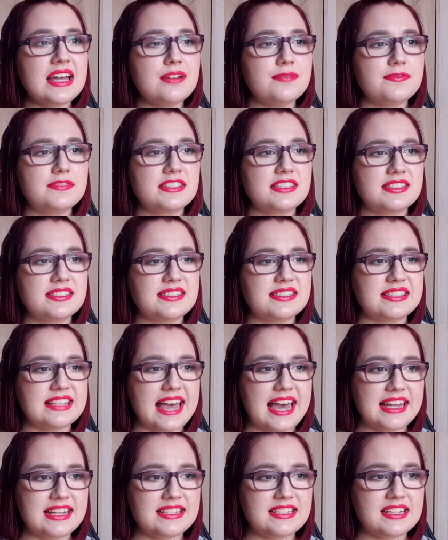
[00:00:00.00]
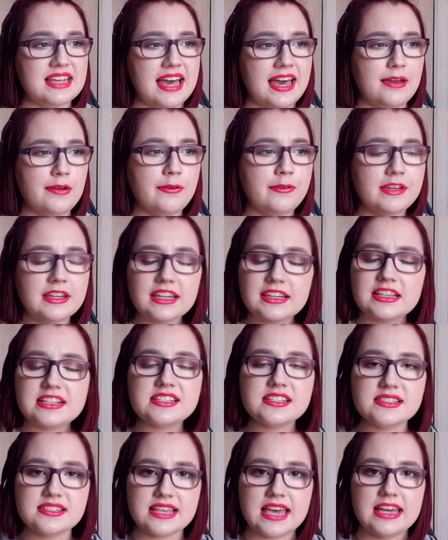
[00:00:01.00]
of set, I feel like
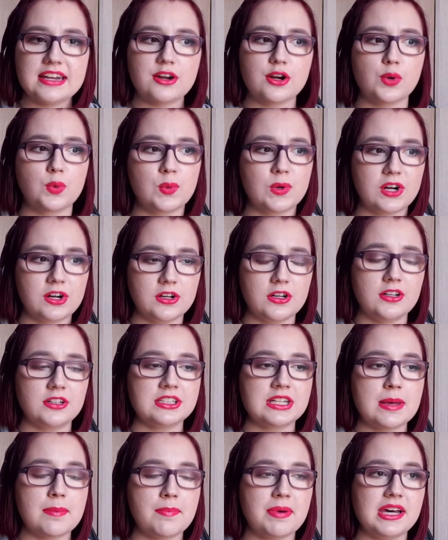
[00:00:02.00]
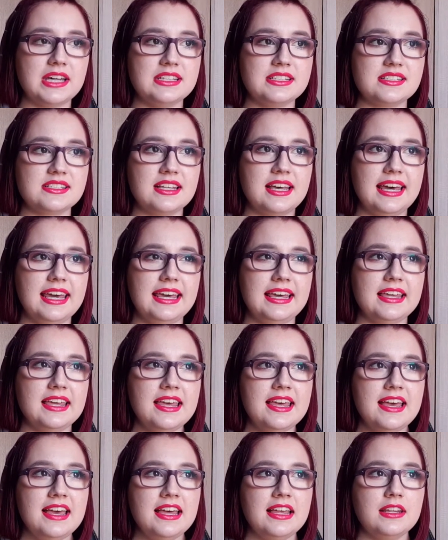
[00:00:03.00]
this is set in our world, but it's like
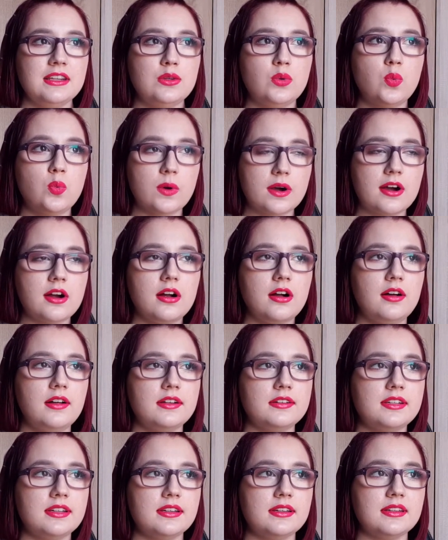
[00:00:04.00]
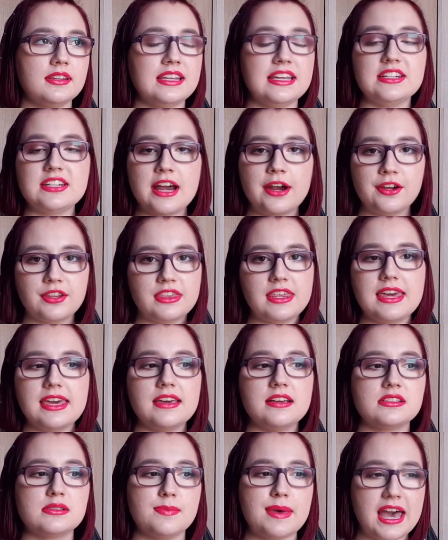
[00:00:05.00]
the world, the entire thing
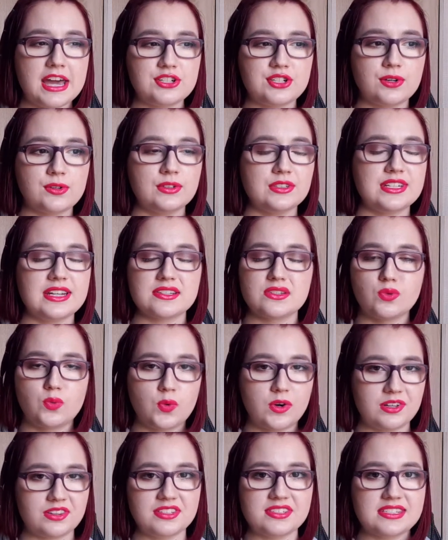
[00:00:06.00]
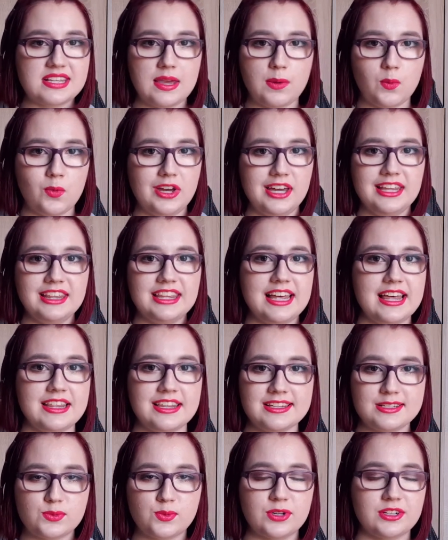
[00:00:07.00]
is magical. It doesn't work the same way that
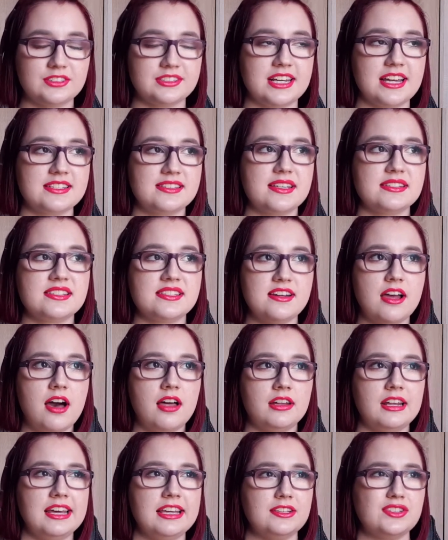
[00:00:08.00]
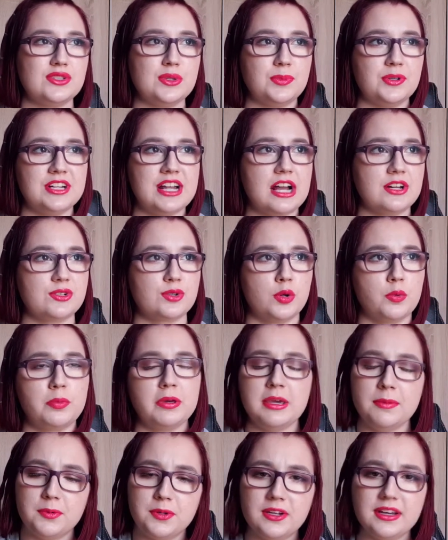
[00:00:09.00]
this world does. It's not like supernatural
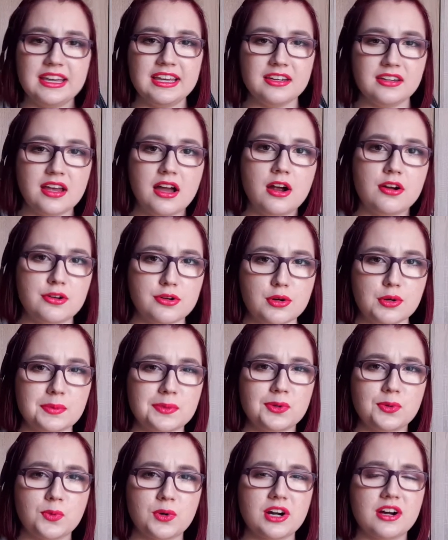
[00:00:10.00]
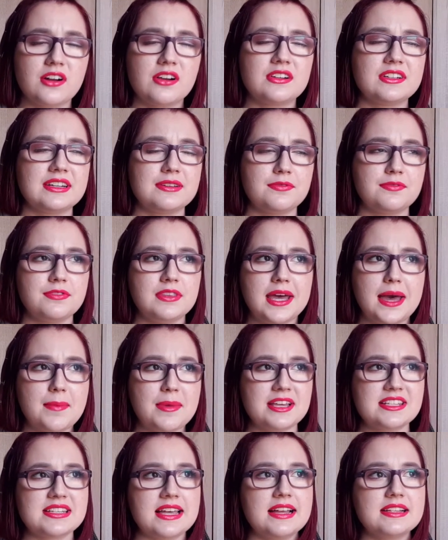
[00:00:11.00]
people in our normal world, if that
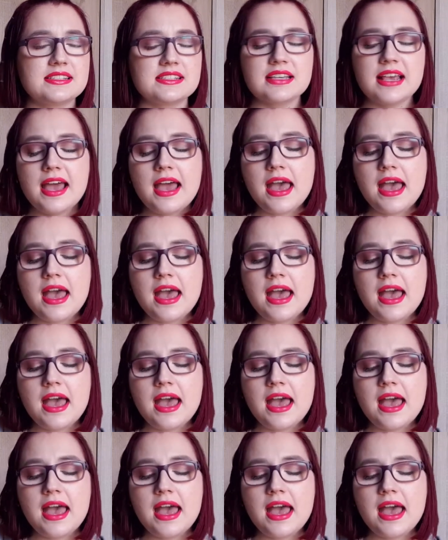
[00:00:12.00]
makes sense.